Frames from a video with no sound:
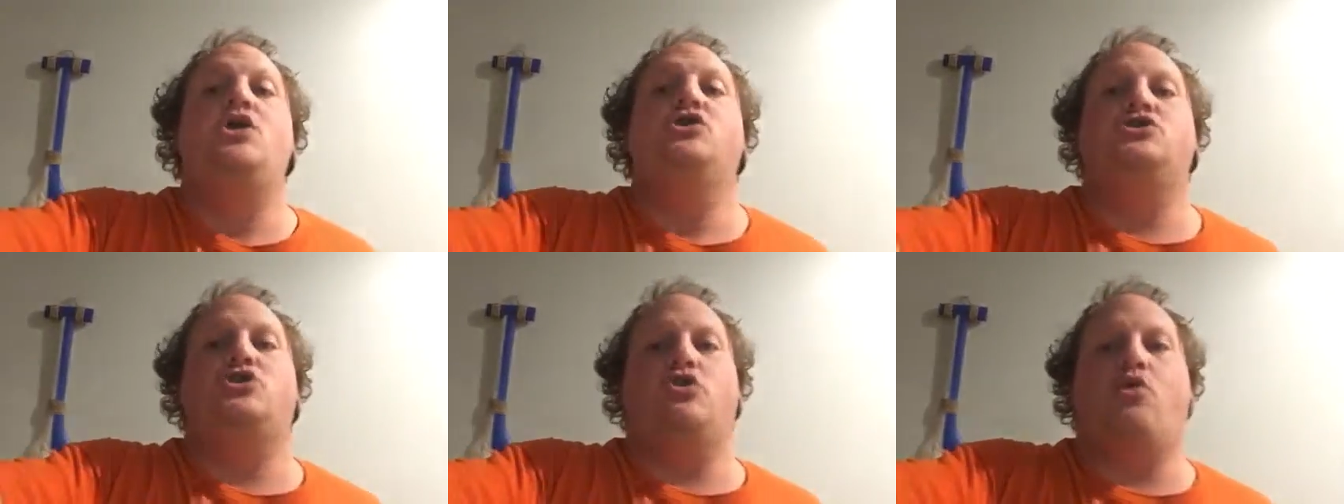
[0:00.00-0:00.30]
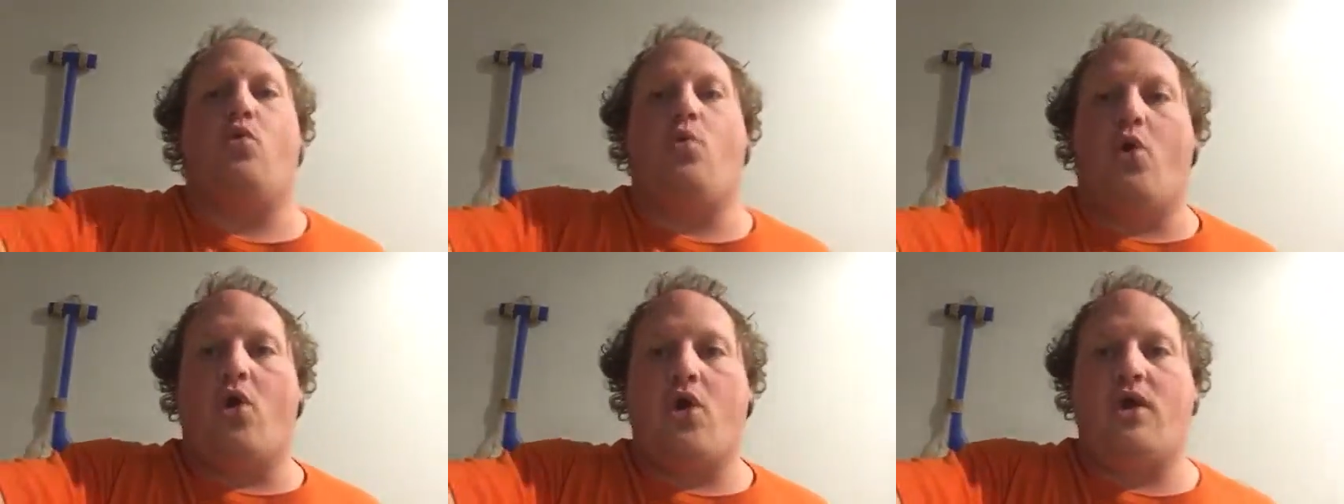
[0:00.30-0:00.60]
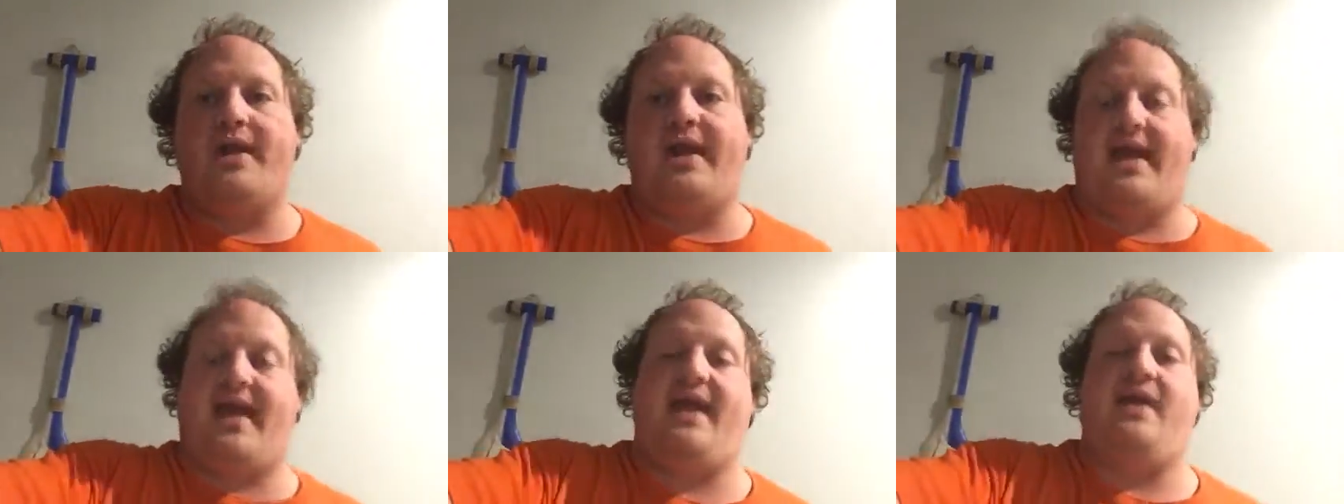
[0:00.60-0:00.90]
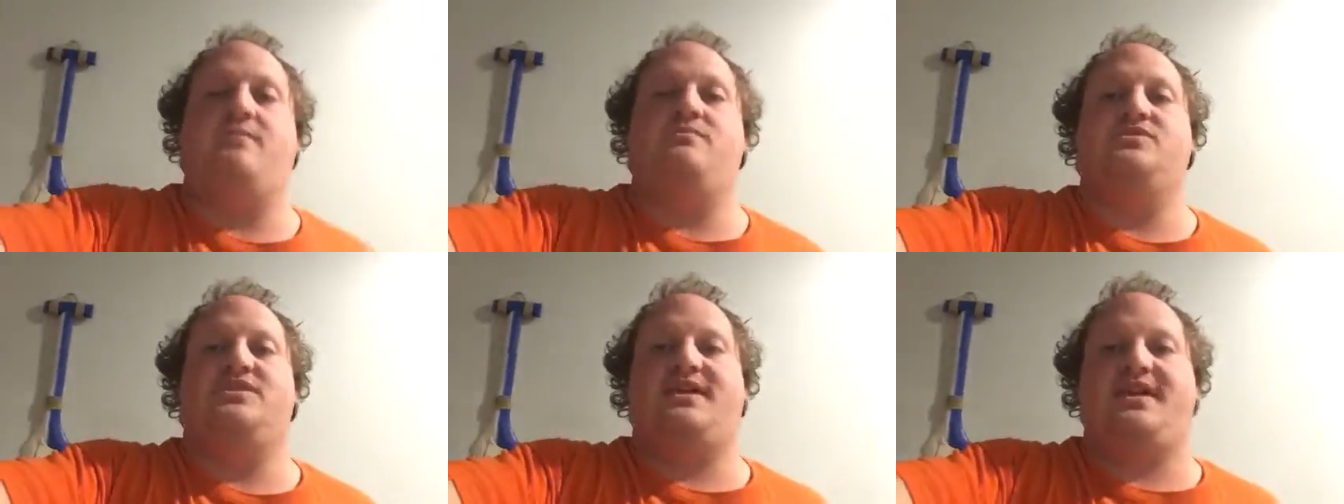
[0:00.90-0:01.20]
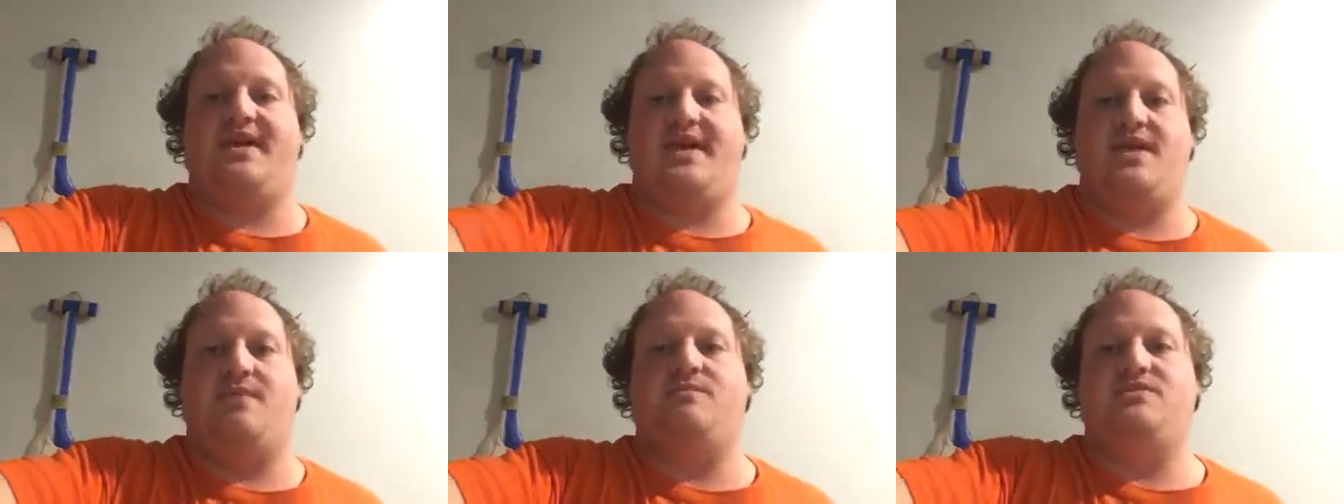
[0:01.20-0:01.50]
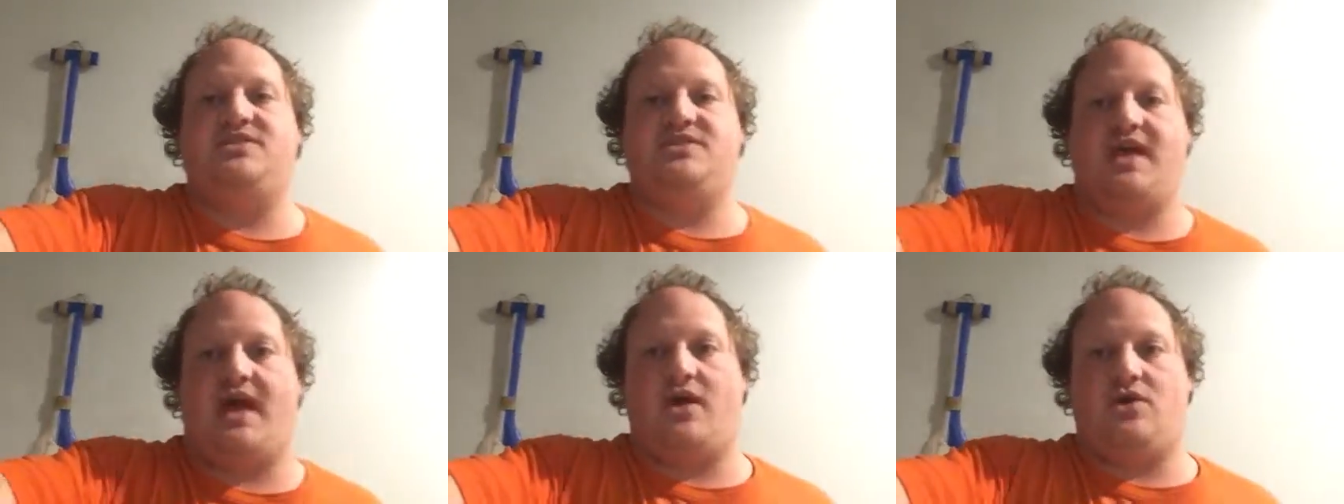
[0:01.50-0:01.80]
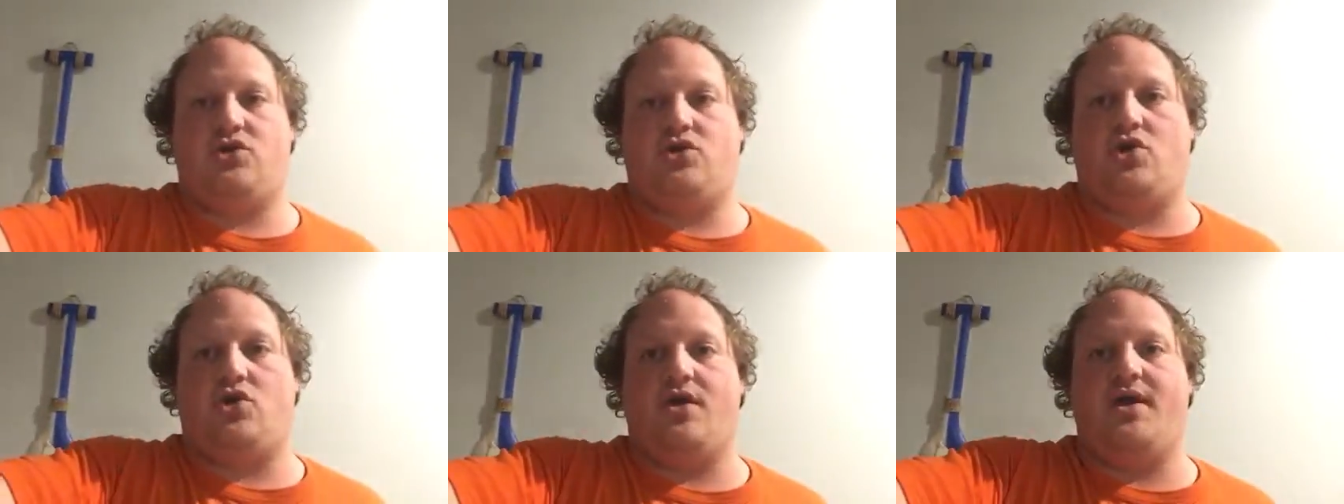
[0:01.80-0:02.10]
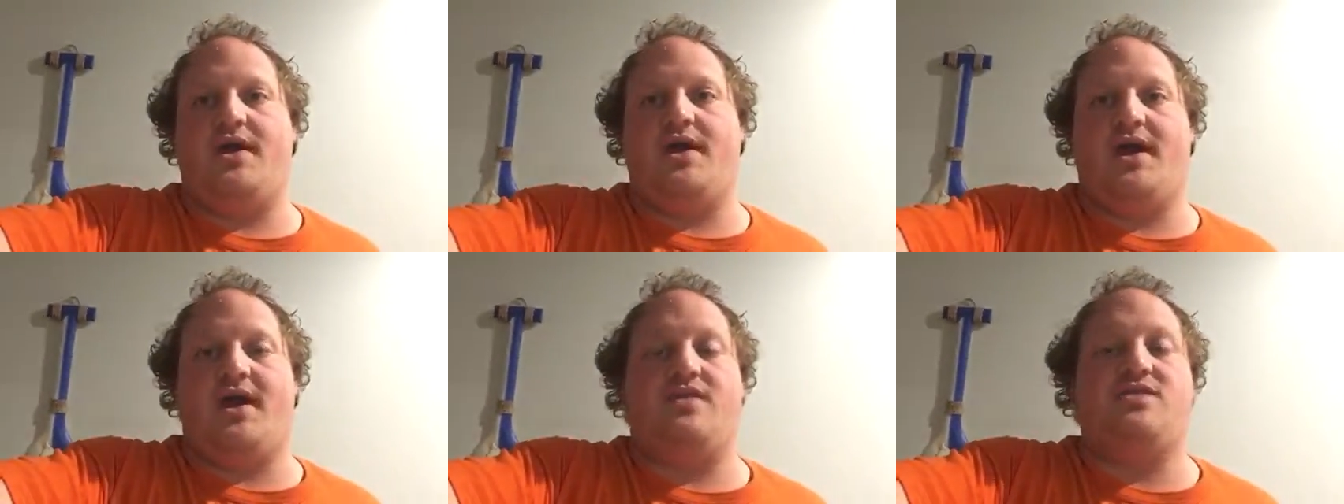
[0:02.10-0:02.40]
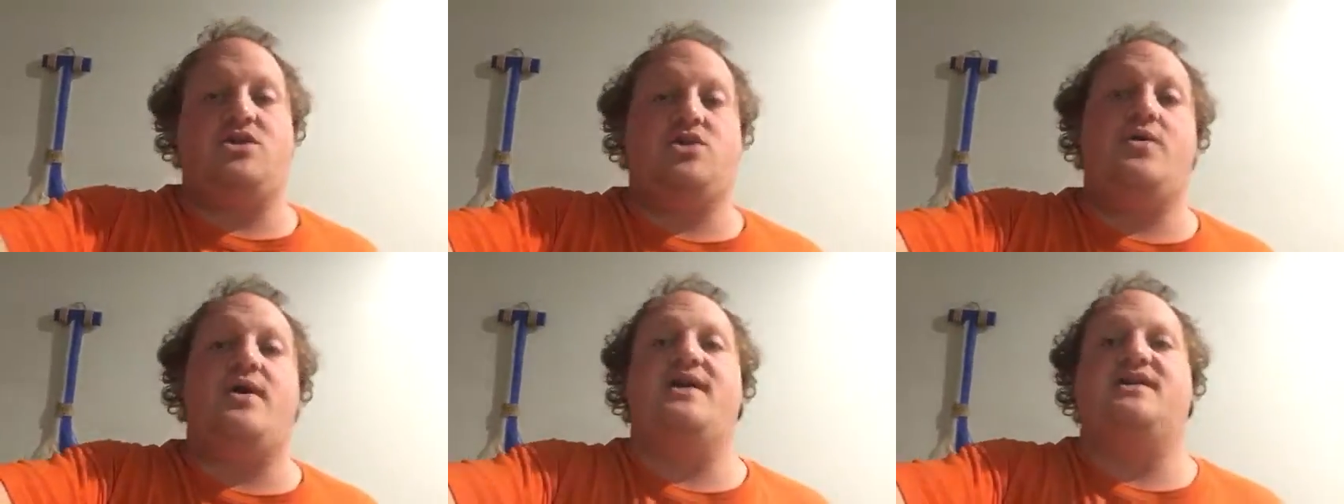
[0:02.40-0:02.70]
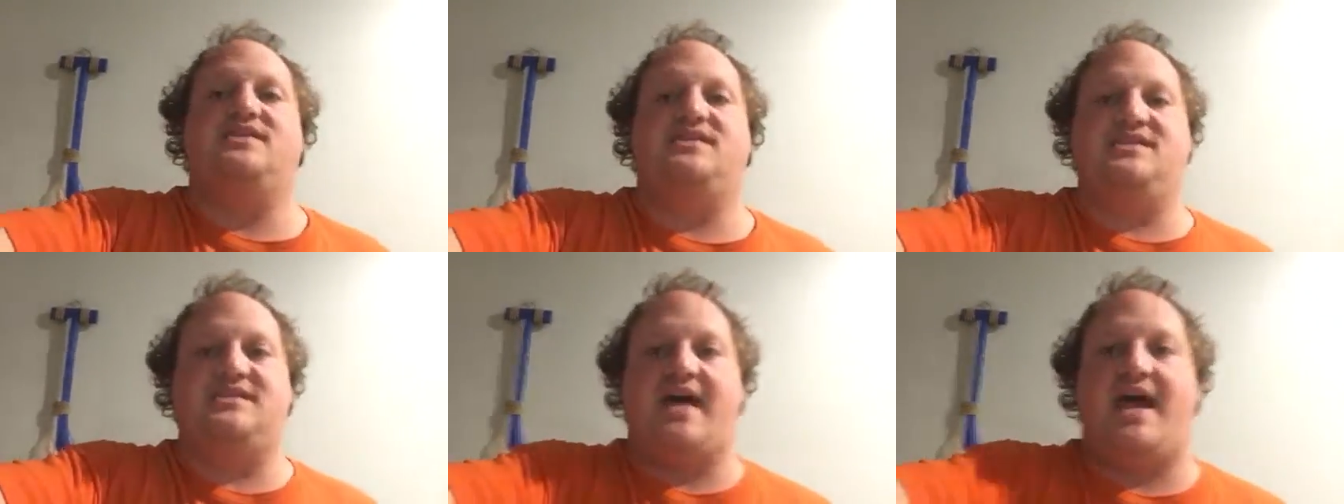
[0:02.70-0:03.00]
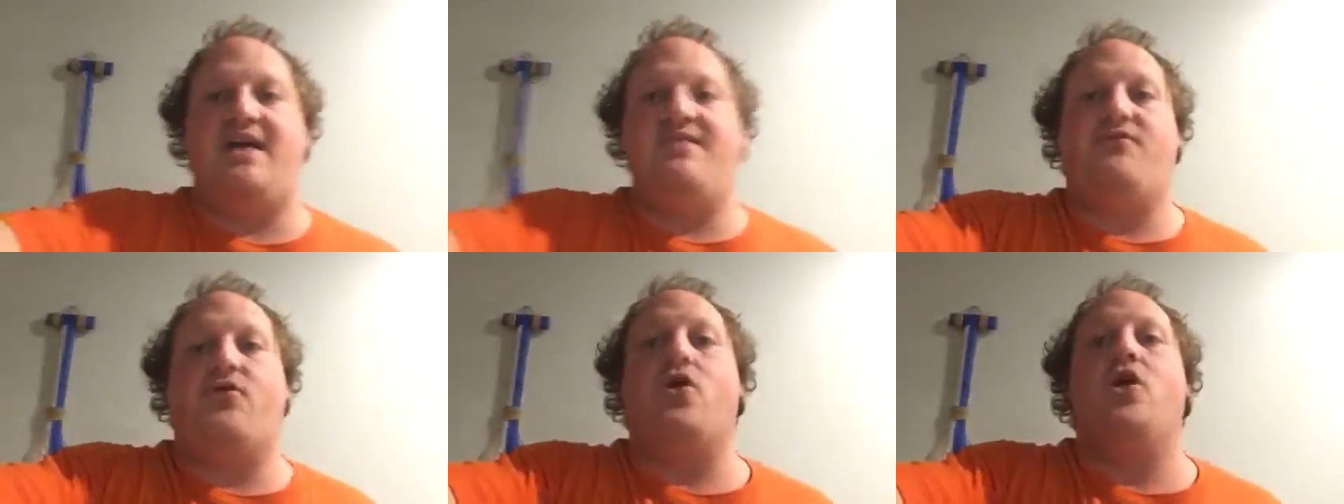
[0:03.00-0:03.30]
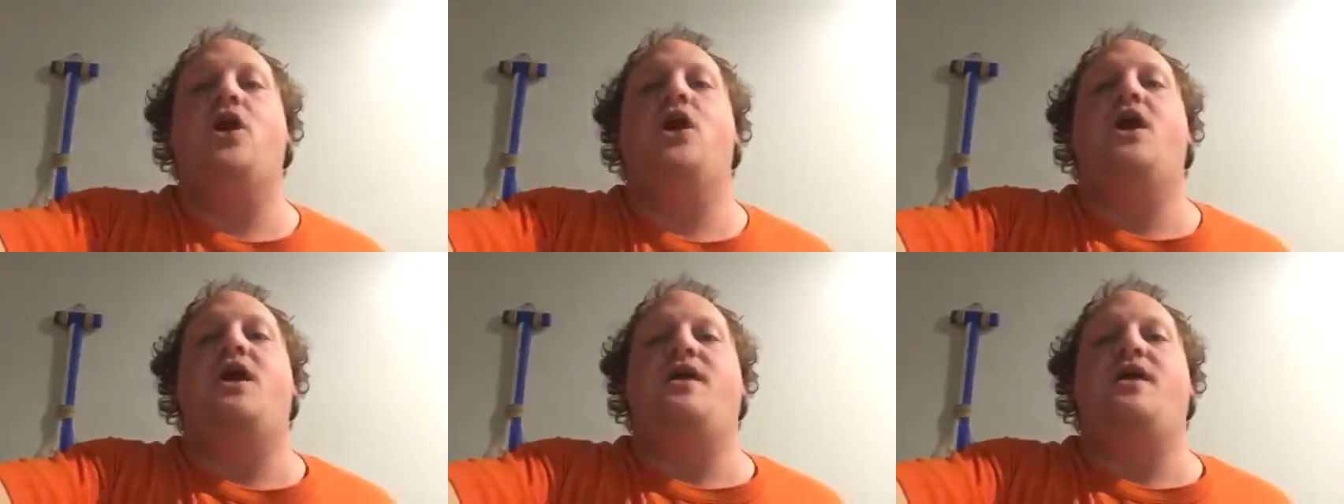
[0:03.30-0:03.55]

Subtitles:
So the war games keep South Korea and the U.S. safer.